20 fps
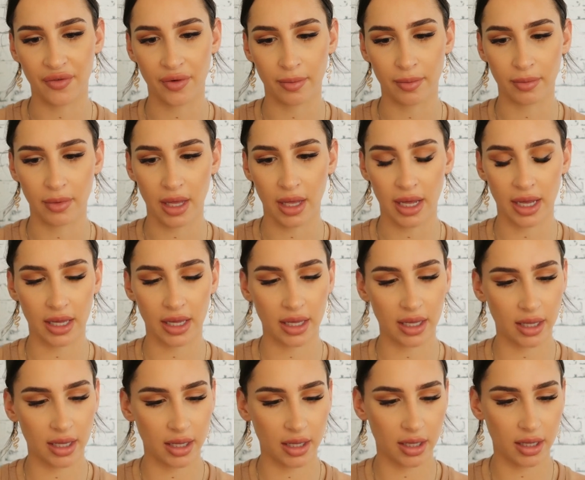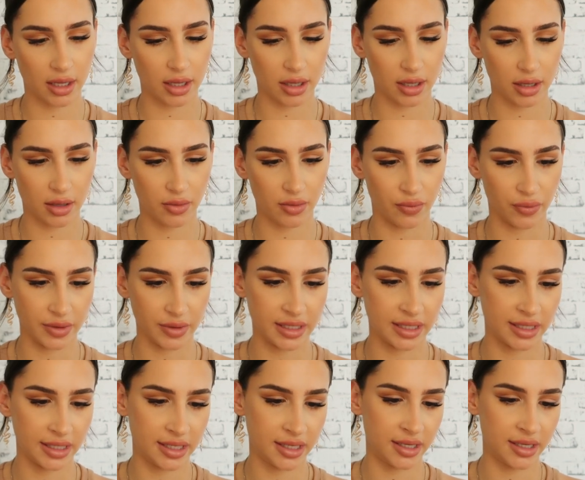from like
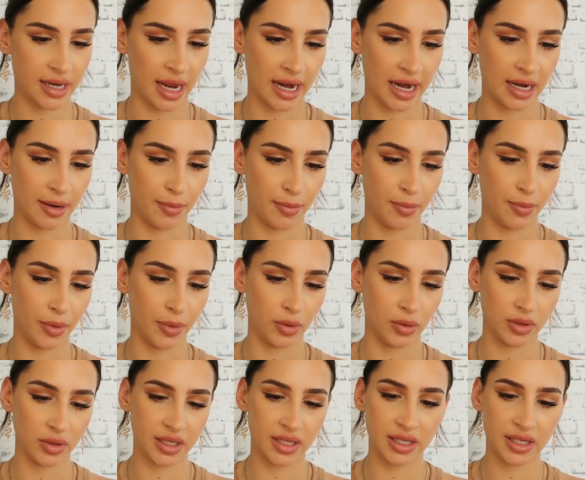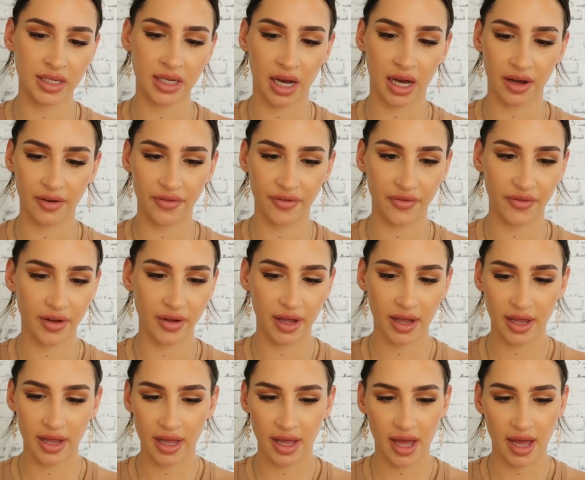sustainable stuff.
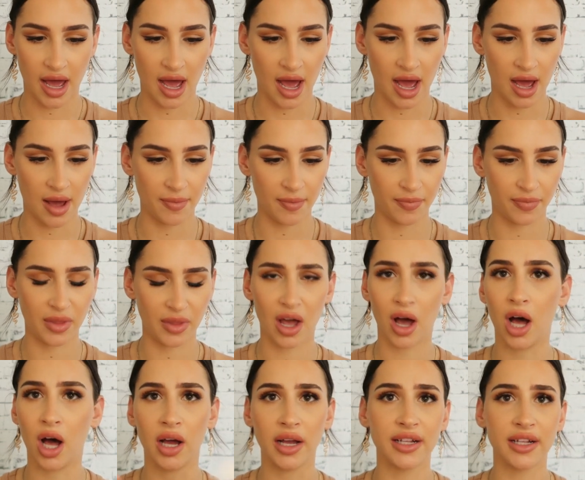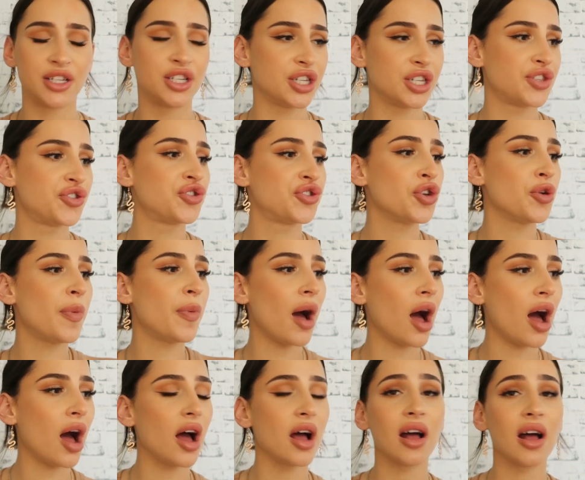It's just
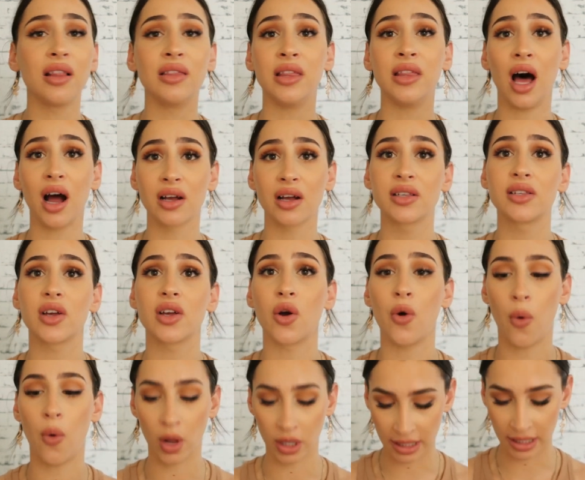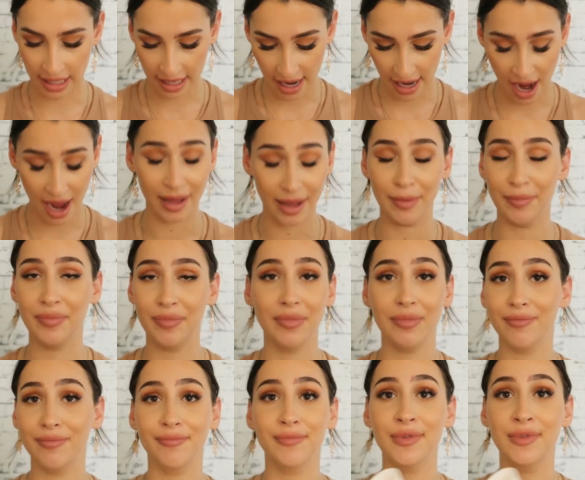super luxe quality.
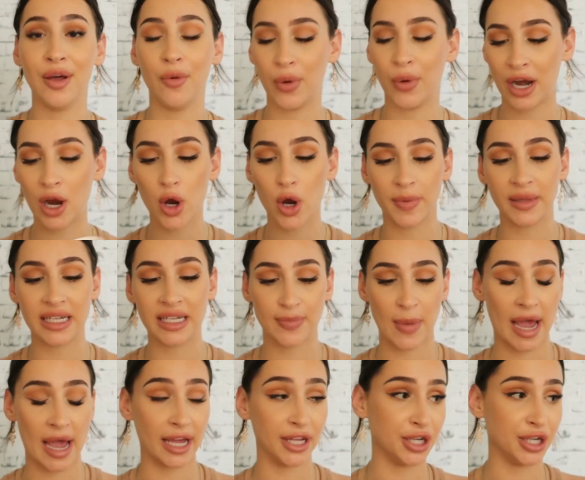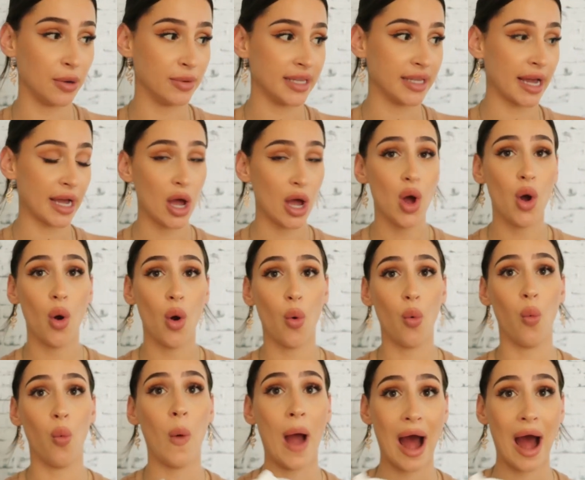When I opened this package, I was like,
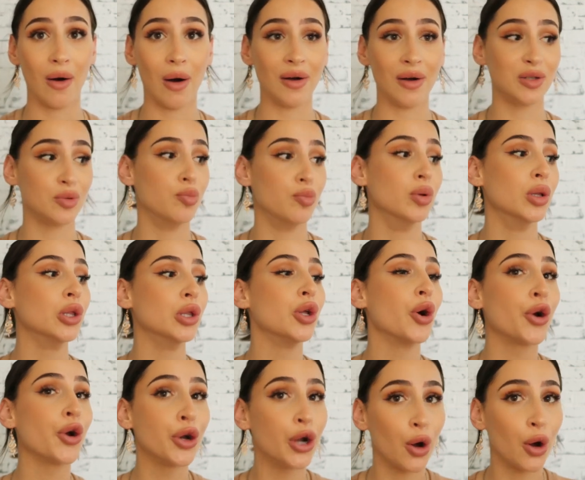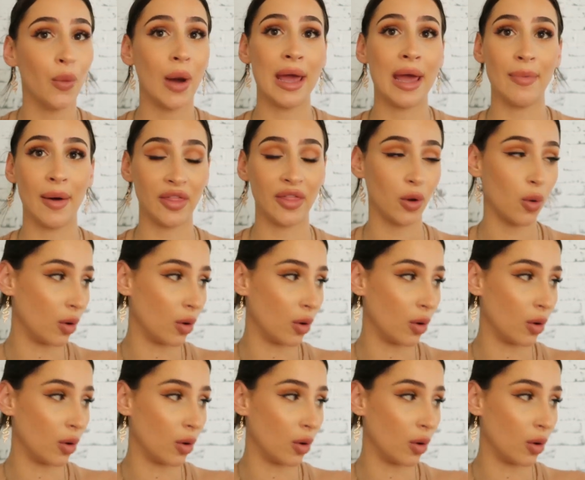wow, I was blown away by the